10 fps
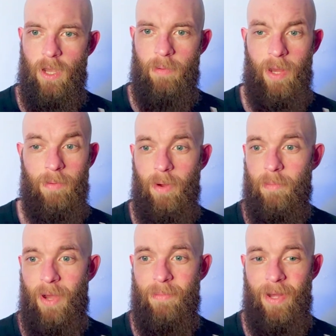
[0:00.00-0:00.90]

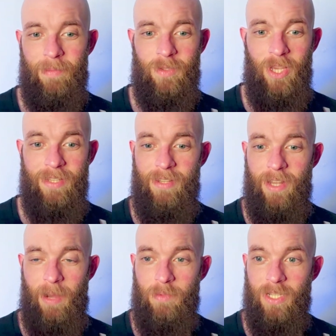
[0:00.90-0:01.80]
I'm testing.
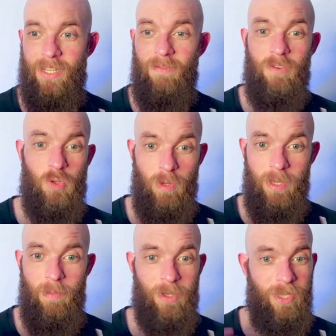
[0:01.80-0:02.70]
I'm testing
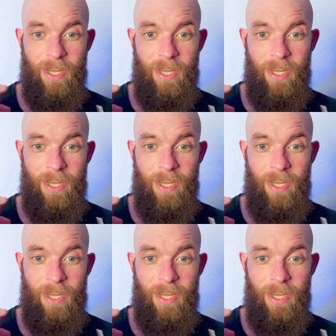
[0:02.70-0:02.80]
visually because